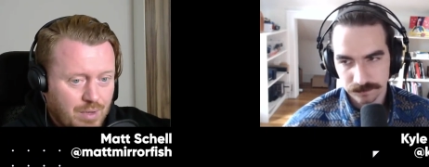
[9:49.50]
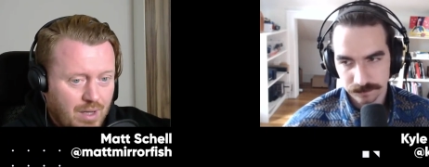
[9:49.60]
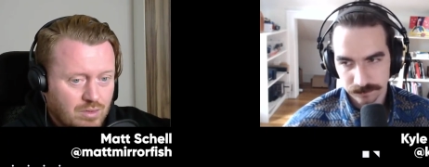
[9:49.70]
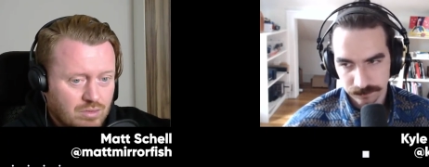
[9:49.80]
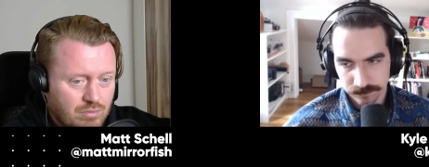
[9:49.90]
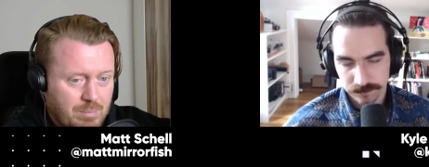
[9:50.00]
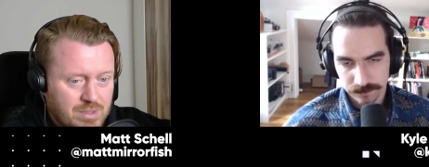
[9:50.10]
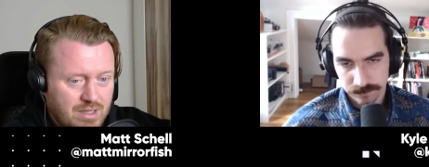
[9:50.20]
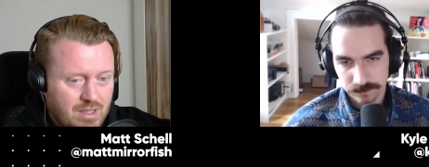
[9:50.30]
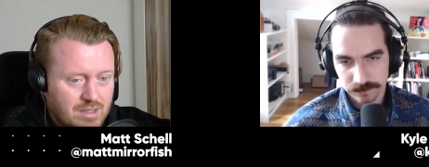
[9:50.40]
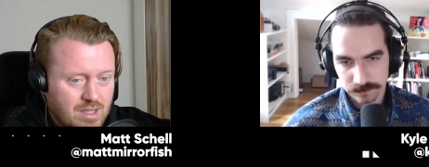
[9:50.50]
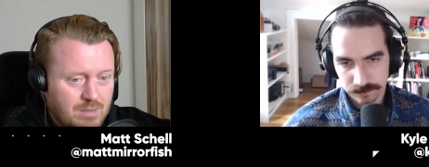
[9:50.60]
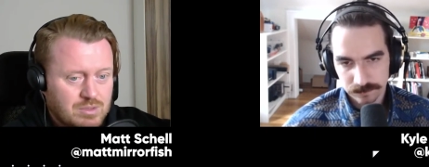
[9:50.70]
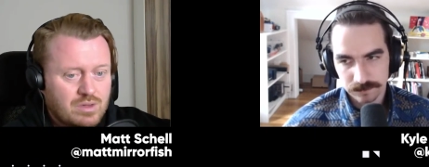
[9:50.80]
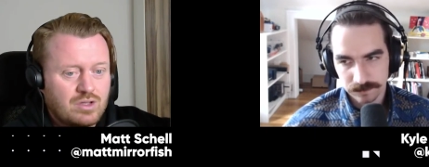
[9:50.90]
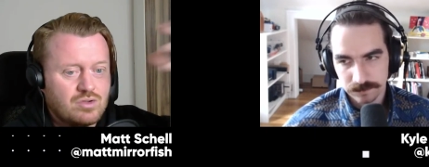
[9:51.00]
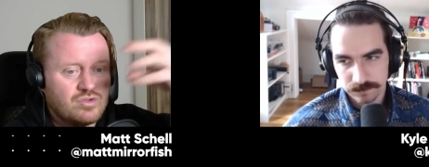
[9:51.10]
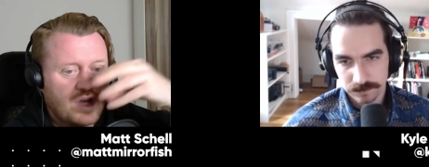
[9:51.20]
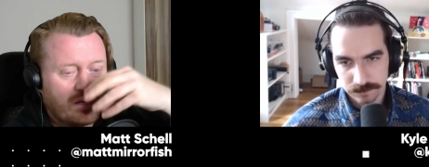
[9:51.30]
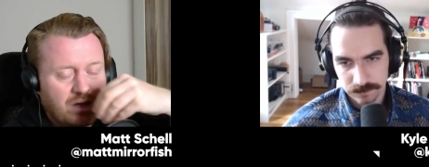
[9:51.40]
Speaker 1: right, or to represent that type, so then you
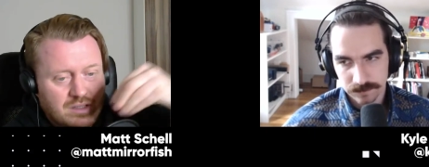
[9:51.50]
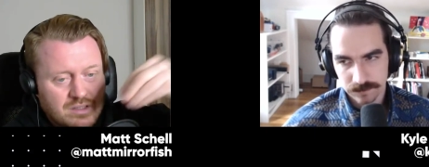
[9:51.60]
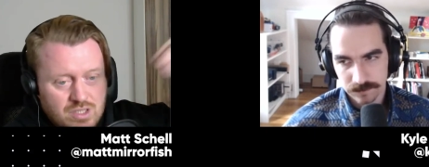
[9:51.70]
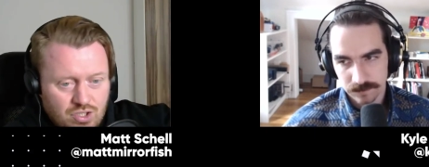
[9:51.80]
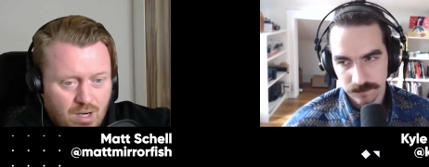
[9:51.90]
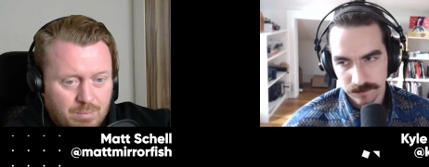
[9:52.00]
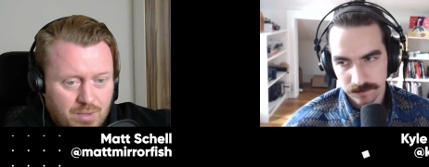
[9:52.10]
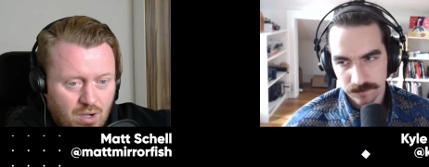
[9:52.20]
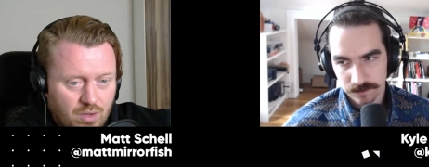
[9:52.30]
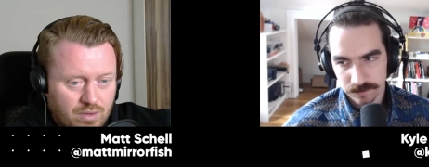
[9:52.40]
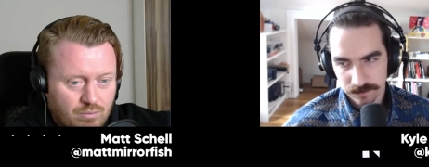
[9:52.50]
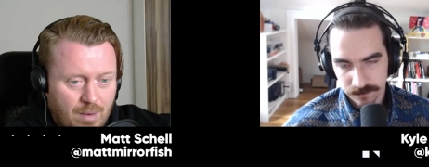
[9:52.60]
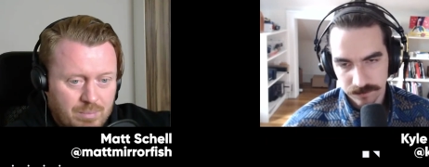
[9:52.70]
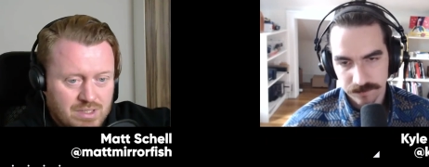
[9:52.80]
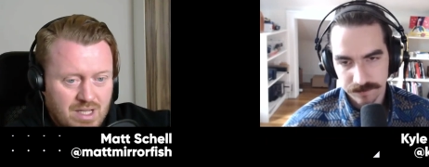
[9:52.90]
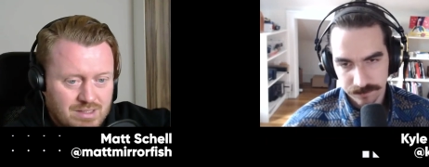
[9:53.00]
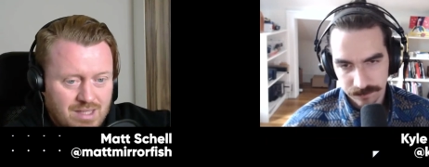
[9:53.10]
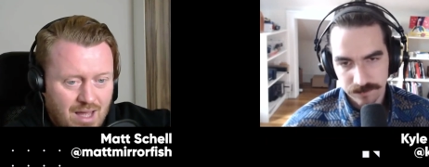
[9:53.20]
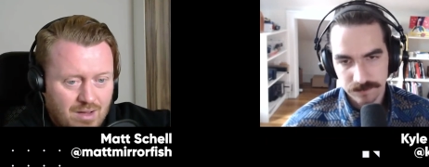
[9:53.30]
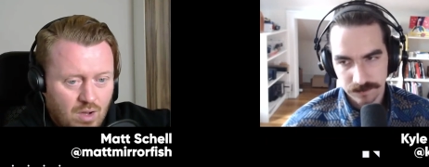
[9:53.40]
generate the C sharp code that represents
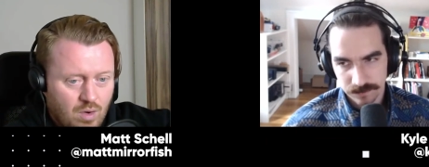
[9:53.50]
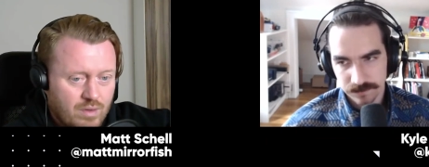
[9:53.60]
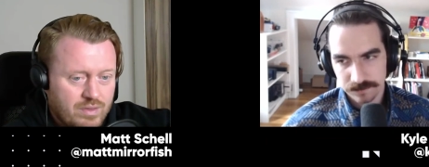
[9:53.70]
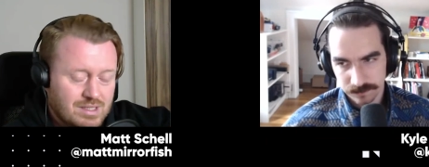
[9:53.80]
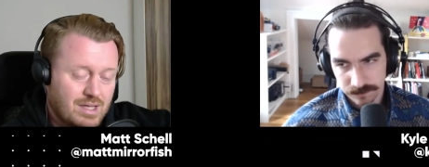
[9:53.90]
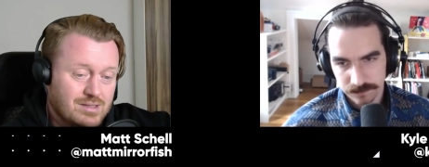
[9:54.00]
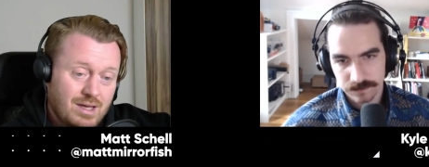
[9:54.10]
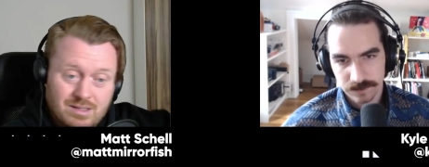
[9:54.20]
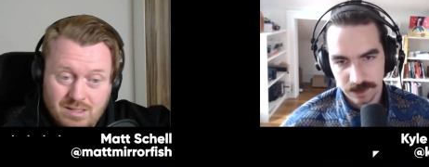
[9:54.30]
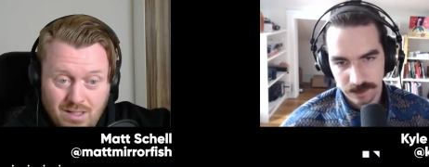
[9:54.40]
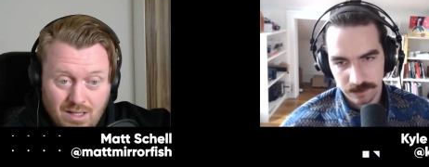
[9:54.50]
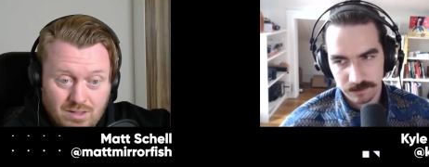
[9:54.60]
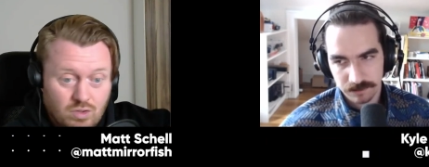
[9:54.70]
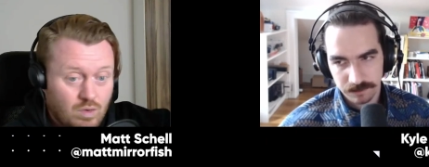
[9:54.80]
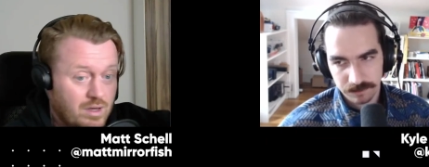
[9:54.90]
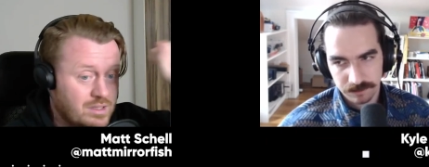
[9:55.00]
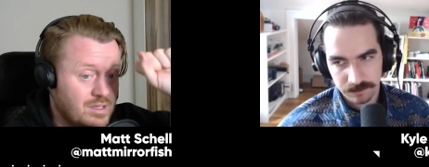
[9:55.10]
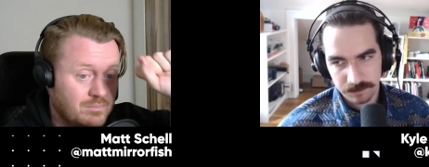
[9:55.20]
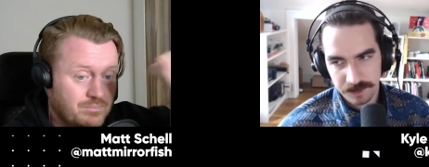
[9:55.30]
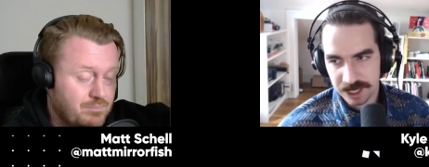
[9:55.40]
that, or that says it's an int or it's
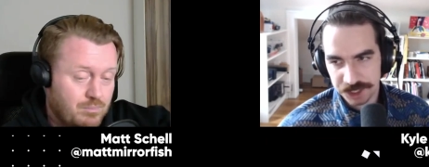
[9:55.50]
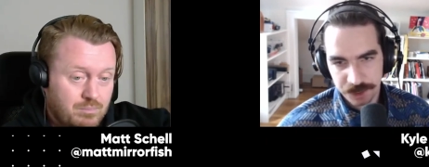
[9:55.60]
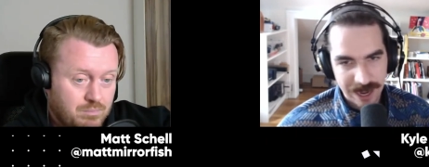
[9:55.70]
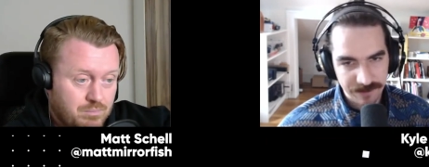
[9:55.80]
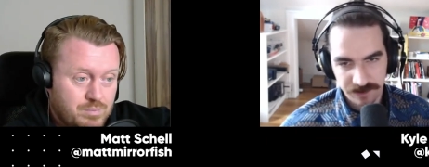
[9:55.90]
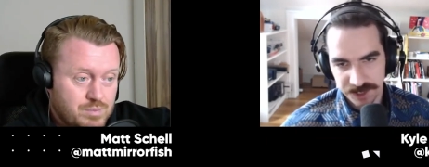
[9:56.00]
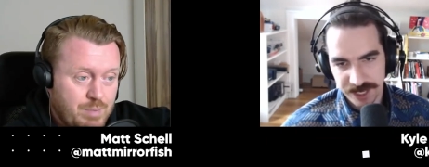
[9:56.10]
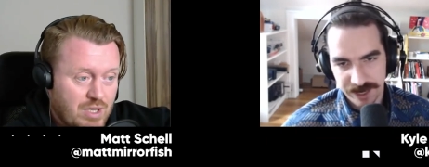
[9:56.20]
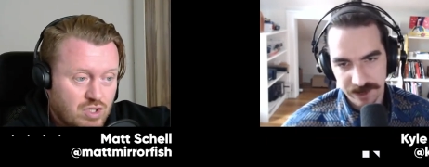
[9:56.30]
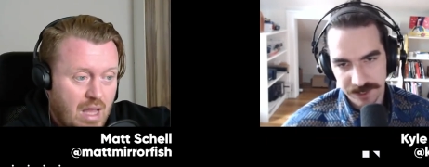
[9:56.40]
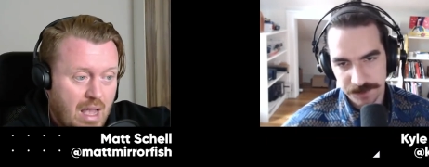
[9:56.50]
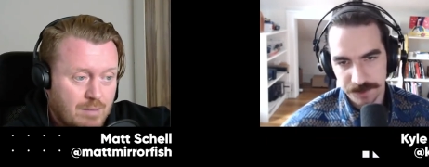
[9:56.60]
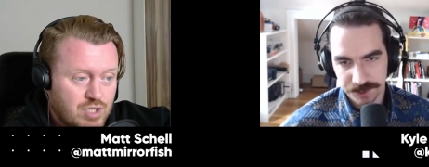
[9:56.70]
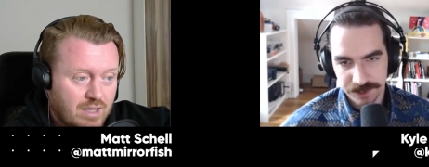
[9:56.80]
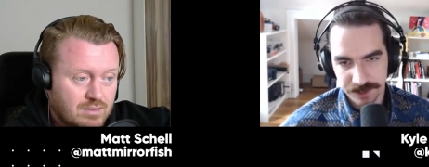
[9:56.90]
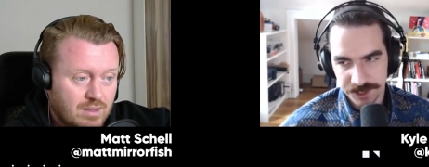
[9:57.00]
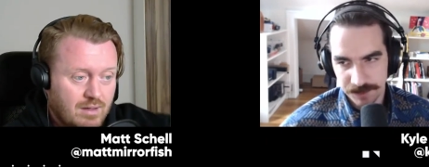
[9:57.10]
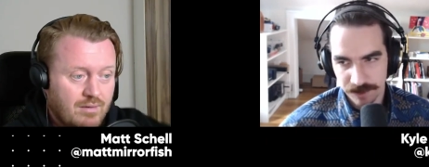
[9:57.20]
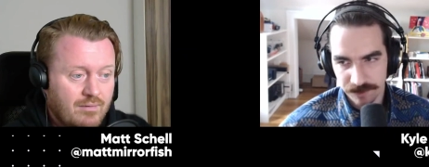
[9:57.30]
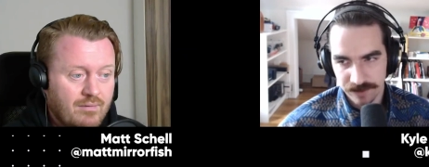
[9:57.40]
a
Speaker 2: because you have all the data that's built into the
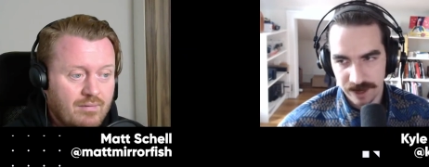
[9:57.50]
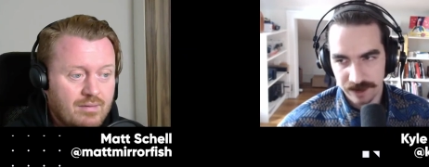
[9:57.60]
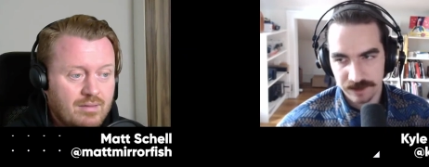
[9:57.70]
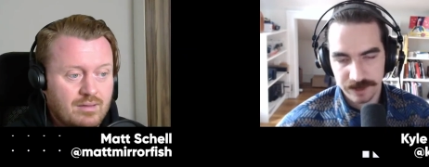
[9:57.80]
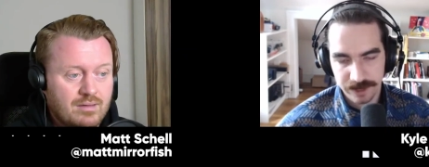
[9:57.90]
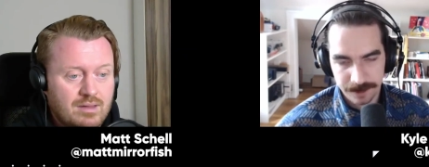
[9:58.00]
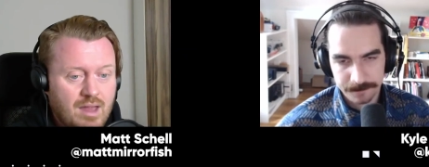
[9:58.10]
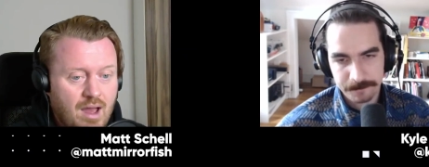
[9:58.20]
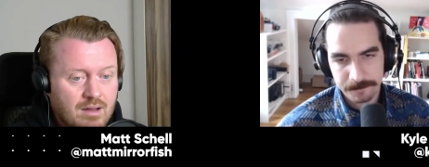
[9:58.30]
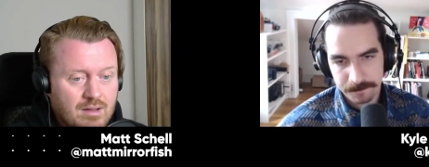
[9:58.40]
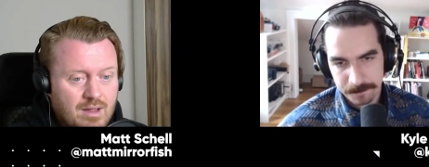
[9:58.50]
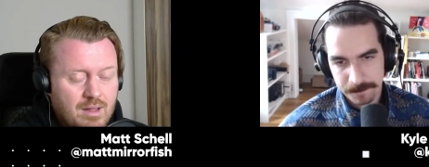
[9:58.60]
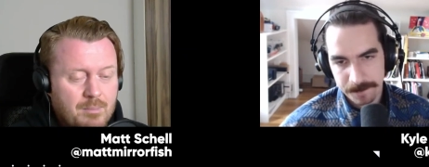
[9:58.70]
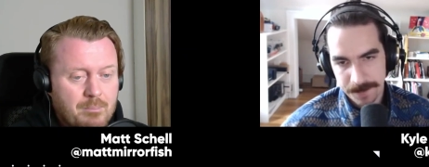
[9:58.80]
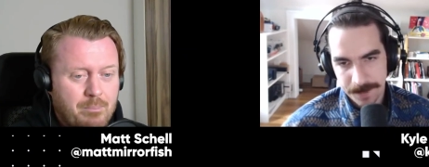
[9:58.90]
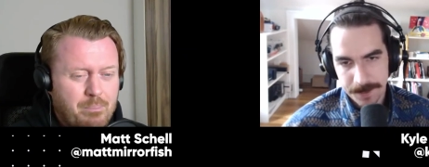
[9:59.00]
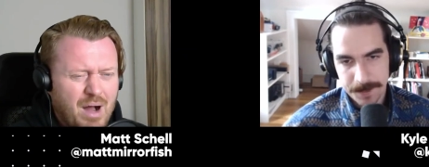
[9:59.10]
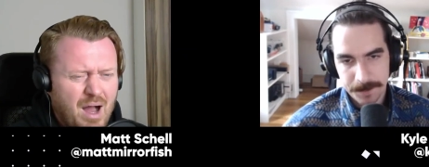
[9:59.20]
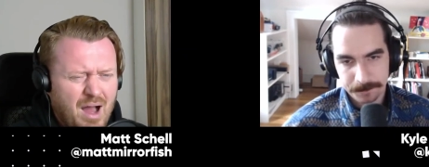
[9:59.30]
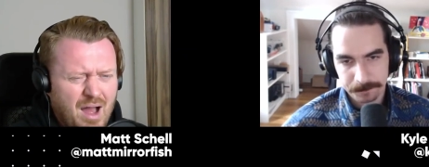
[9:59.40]
Depot file.
Speaker 1: Yeah. Yeah.
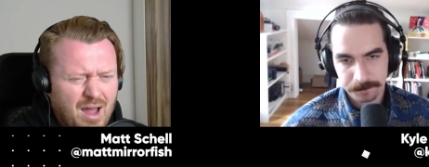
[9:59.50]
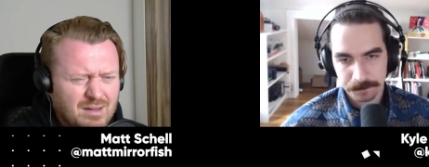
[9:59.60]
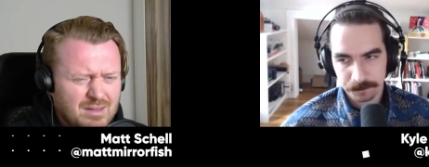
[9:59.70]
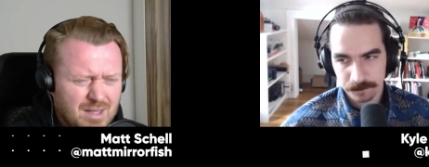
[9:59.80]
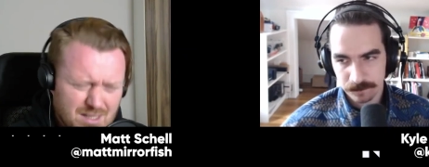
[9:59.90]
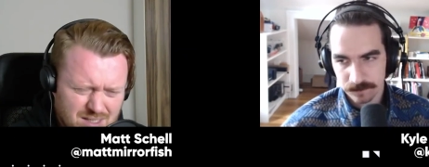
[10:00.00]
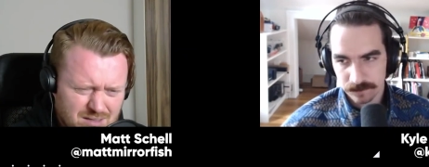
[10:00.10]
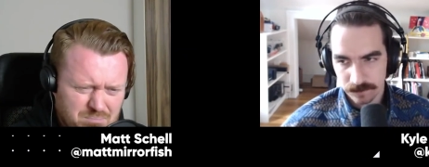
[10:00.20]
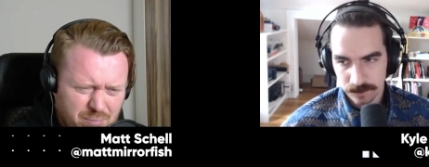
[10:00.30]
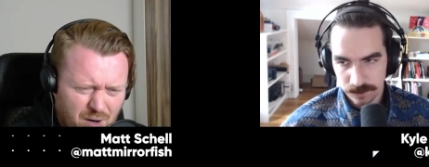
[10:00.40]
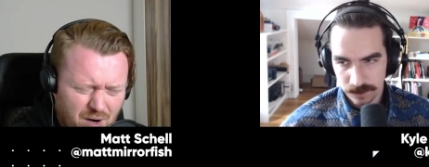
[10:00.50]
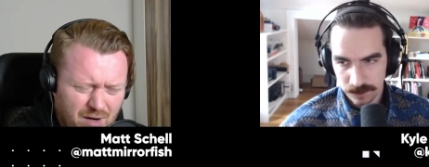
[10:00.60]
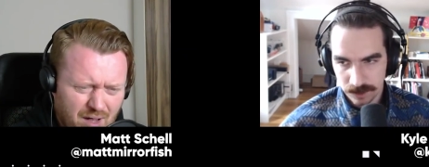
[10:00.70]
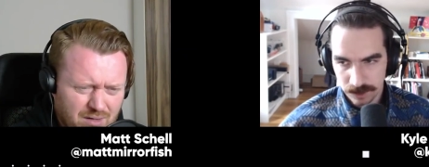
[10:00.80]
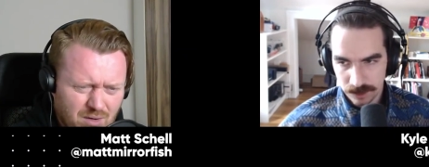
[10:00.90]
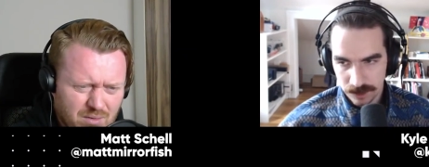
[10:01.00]
But this part I don't